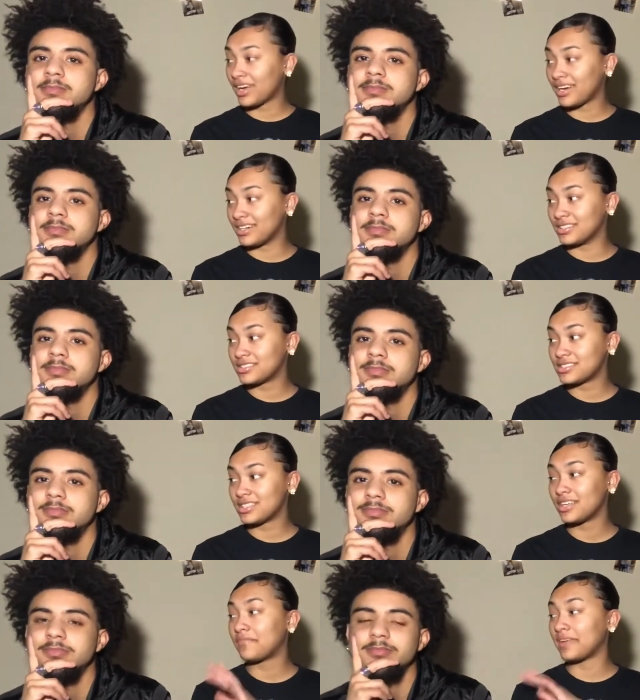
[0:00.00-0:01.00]
Speaker 1: first
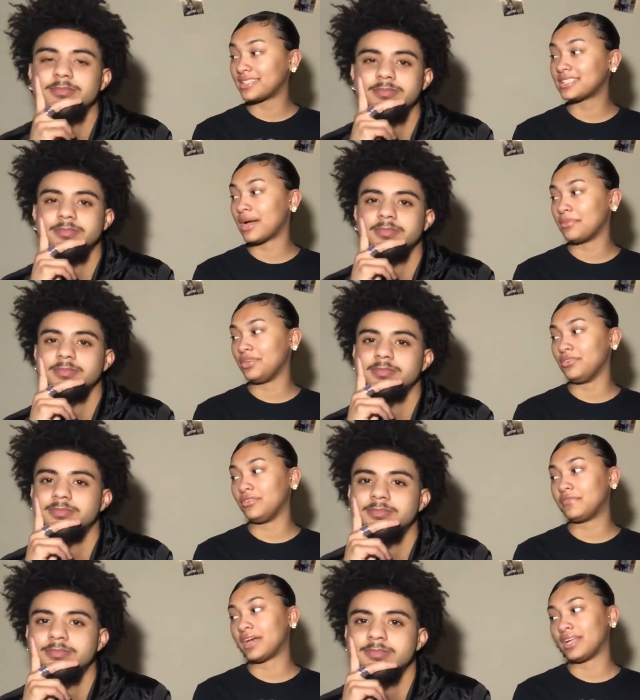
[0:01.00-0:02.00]
FaceTiming
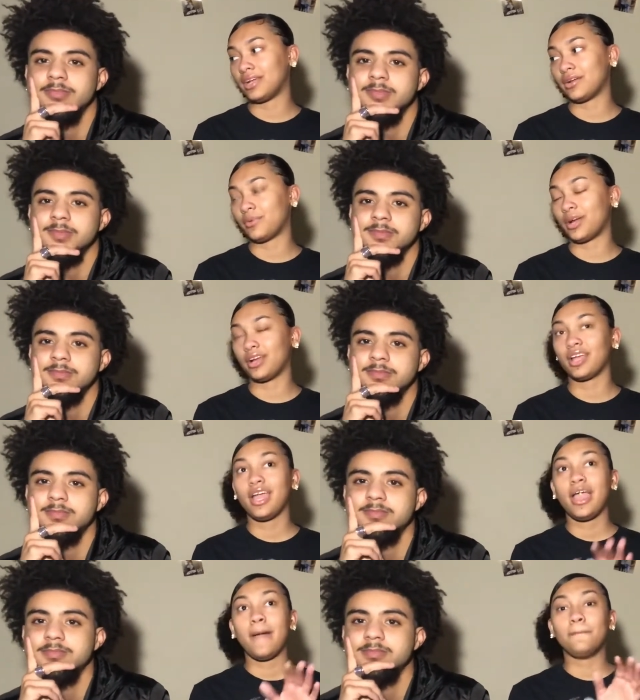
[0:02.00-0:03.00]
you if I didn't go to work.
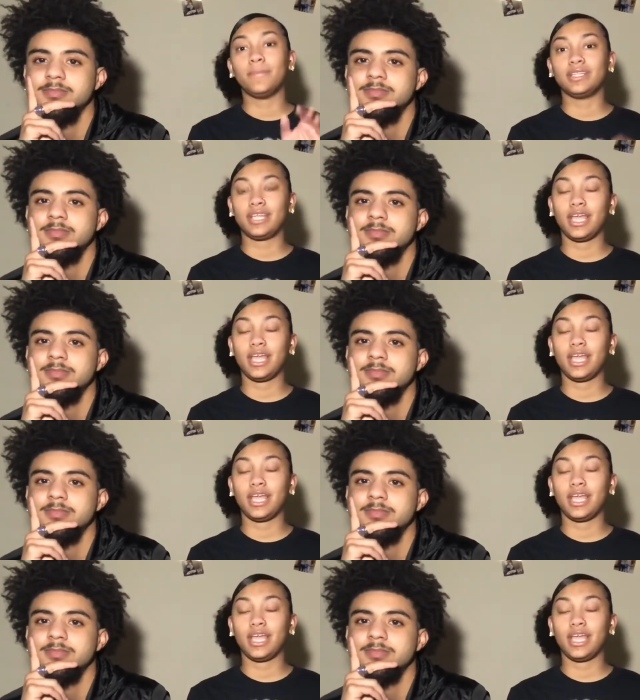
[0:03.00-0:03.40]
But